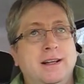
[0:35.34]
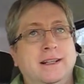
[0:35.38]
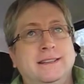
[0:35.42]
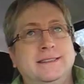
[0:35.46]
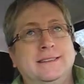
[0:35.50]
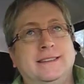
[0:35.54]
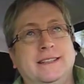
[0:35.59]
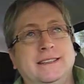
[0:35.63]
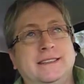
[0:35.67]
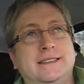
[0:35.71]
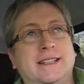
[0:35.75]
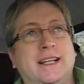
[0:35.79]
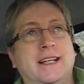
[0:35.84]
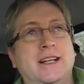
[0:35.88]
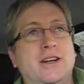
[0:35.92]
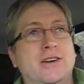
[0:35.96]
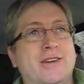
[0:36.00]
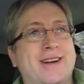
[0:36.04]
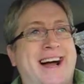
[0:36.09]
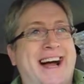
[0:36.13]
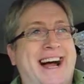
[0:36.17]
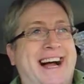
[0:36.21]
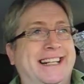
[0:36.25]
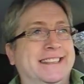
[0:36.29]
They say
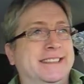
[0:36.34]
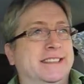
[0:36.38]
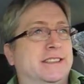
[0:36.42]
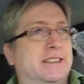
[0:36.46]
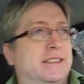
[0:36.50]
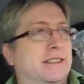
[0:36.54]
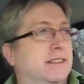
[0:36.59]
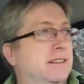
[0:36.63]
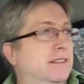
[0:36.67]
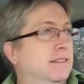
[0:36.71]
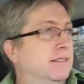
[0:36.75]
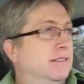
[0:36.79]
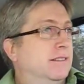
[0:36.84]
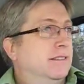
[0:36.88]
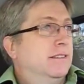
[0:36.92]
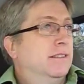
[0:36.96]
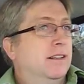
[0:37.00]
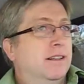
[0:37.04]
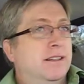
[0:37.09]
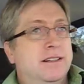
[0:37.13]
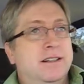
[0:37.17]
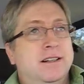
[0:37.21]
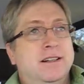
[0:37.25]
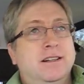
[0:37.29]
your odds
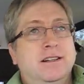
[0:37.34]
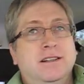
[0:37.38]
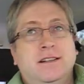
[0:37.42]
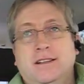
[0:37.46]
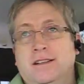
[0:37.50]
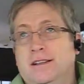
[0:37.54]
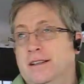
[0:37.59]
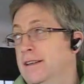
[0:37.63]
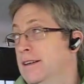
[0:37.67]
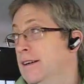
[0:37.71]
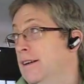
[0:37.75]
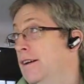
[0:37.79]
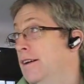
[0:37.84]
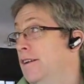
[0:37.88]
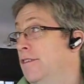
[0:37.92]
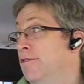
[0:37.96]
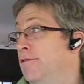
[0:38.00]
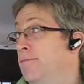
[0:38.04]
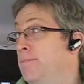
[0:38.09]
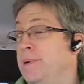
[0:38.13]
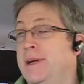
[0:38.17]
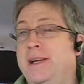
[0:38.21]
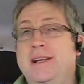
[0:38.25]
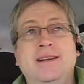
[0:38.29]

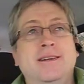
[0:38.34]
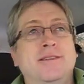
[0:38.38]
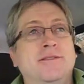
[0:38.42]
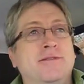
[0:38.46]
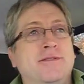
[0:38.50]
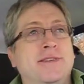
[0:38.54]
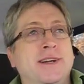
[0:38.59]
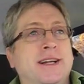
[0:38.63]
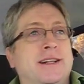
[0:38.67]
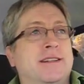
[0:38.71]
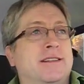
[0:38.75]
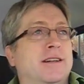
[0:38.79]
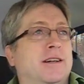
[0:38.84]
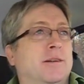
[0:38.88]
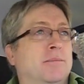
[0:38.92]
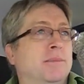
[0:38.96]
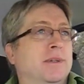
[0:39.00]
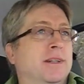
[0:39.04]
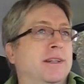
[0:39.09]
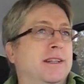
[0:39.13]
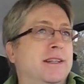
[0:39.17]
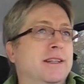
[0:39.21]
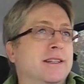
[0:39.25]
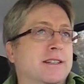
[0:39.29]
of being a victim
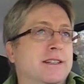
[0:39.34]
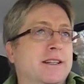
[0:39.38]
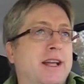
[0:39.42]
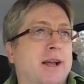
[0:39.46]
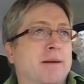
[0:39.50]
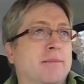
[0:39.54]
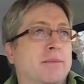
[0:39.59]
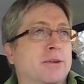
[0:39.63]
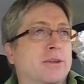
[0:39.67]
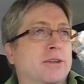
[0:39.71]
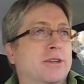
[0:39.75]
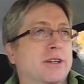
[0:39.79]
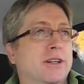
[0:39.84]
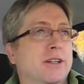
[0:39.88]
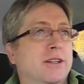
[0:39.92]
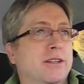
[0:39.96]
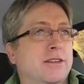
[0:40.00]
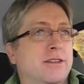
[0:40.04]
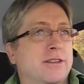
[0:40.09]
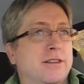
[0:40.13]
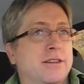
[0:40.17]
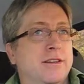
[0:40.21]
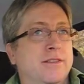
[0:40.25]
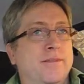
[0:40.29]
in these
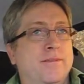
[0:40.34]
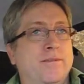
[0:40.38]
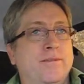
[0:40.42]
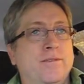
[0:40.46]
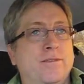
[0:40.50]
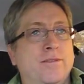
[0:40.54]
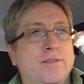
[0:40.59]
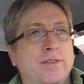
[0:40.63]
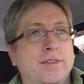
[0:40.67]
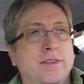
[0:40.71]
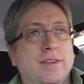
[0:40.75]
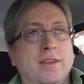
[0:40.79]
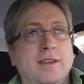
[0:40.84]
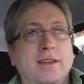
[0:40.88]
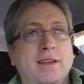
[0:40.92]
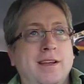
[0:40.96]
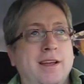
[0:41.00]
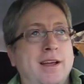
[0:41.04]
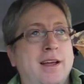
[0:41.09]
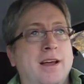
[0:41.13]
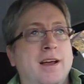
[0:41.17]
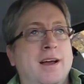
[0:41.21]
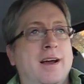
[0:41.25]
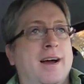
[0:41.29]
neighborhoods
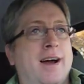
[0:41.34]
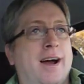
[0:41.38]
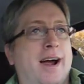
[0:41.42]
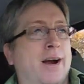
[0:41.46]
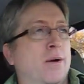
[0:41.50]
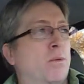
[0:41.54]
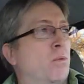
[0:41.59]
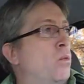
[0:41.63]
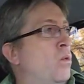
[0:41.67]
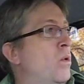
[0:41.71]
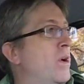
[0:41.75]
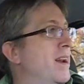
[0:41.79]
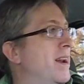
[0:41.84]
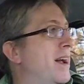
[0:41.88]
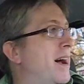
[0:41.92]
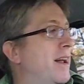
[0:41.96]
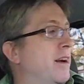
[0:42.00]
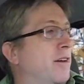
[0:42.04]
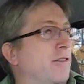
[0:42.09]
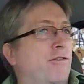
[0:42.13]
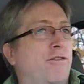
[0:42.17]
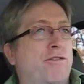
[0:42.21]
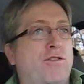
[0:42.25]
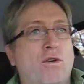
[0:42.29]
are 1
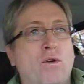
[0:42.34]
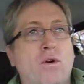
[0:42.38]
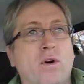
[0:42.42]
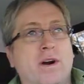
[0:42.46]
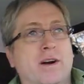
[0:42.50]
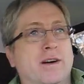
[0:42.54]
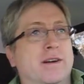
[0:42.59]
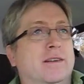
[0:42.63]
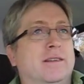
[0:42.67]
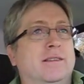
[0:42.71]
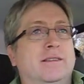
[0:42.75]
out of 4.